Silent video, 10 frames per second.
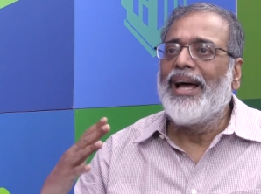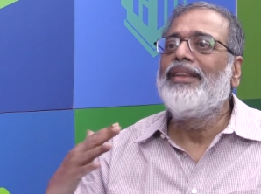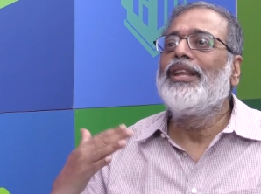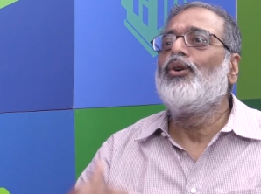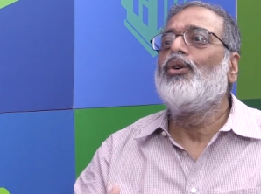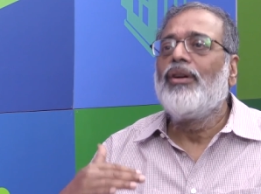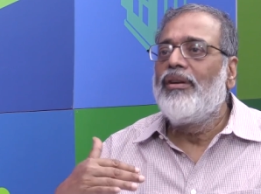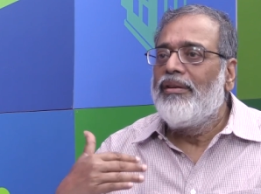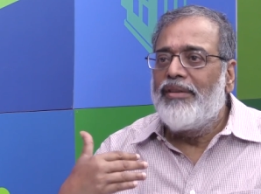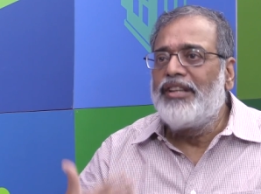and they don't
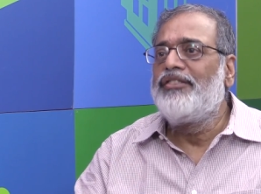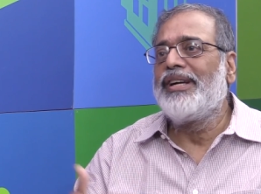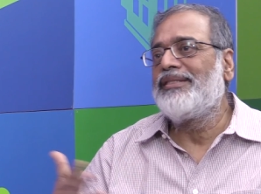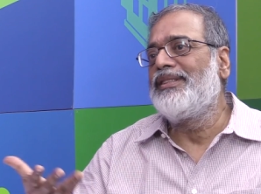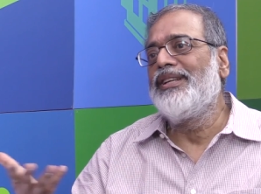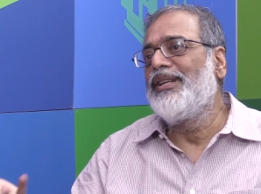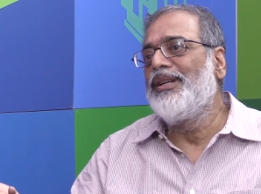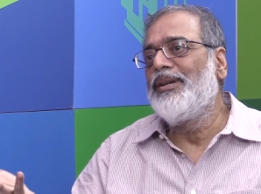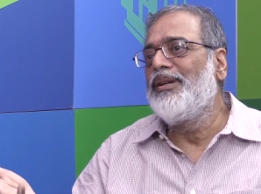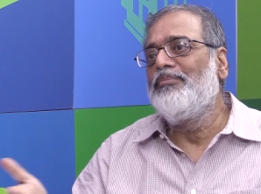redress the
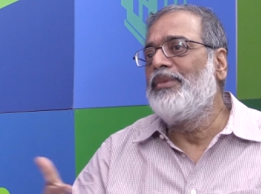uh,